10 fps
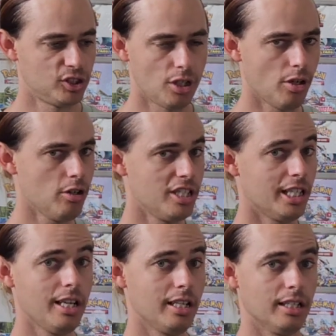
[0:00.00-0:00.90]
to know you're
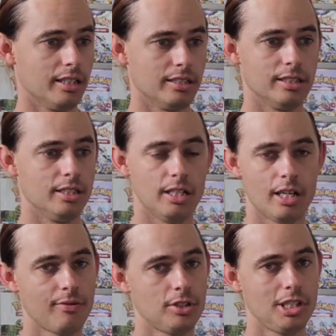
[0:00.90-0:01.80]
getting it, you don't
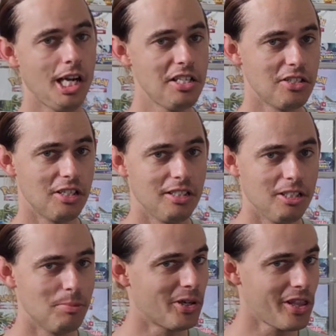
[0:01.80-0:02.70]
have to chase it.
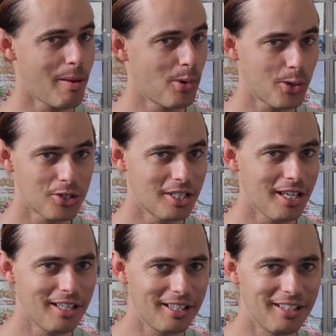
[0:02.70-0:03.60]
You buy that box, you're
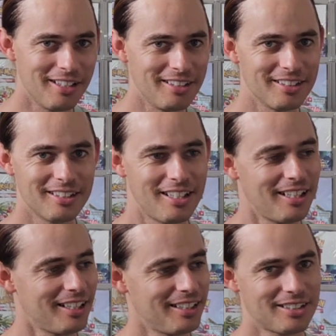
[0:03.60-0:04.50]
getting it.
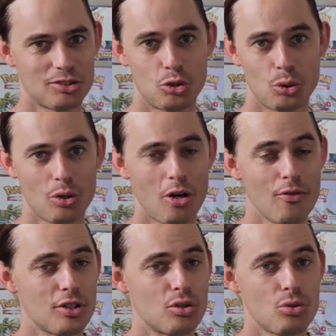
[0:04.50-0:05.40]

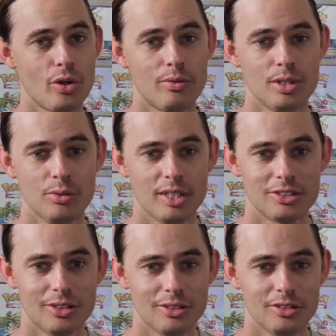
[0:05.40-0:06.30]
Over 200 US
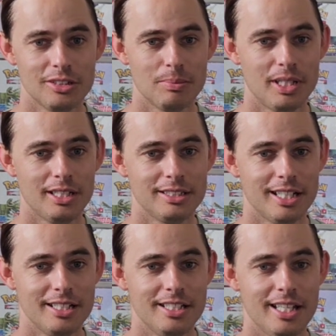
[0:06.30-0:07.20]
dollars in a
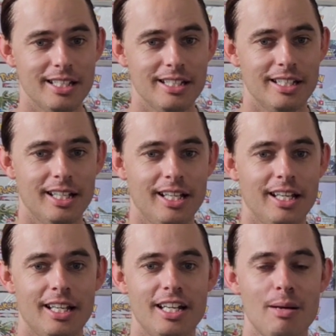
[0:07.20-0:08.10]
PSA 10.
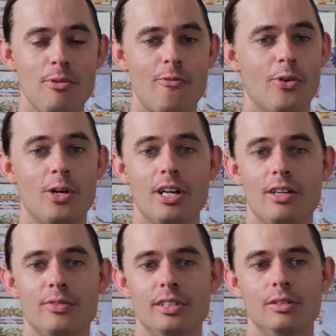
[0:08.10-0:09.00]
Number
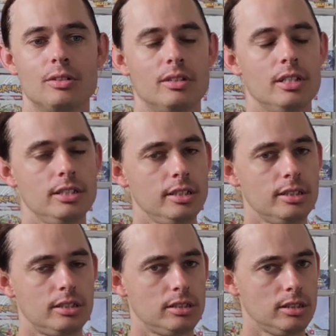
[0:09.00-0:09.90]
5, and look, this
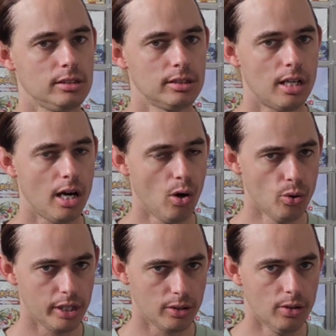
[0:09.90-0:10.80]
is still
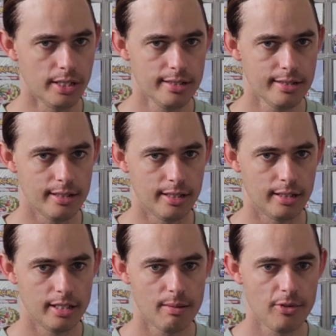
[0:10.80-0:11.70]
holding on, isn't it?
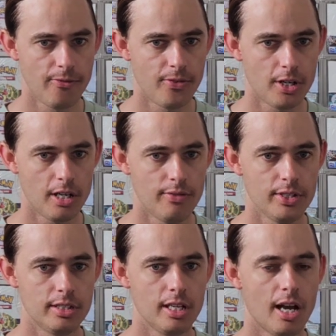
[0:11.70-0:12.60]
Number 5
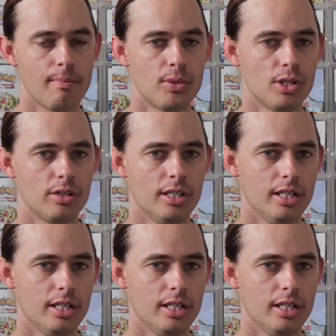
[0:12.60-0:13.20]
is the Umbreon